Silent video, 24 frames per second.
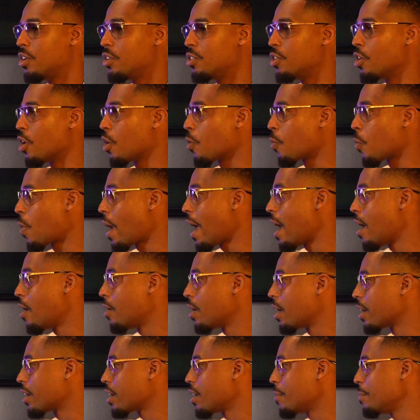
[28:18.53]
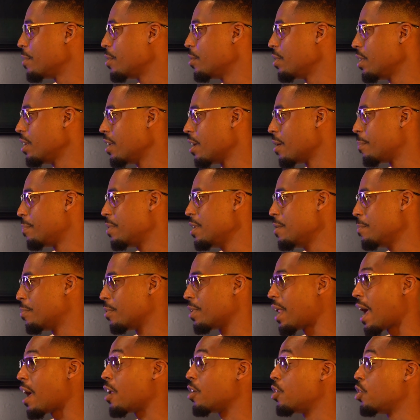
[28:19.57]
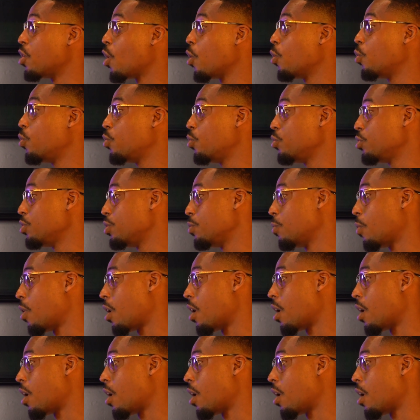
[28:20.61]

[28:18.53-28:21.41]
you're around a community of people that know who you